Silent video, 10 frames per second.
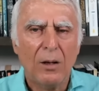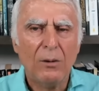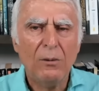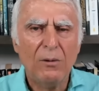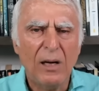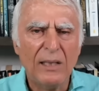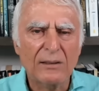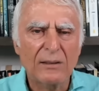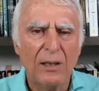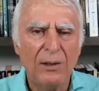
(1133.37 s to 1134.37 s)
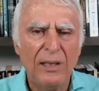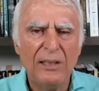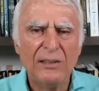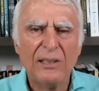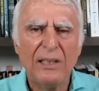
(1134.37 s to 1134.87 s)
All right. So
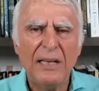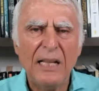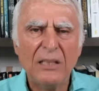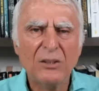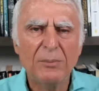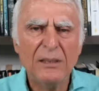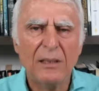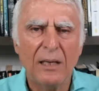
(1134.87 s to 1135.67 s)
here's an announcement.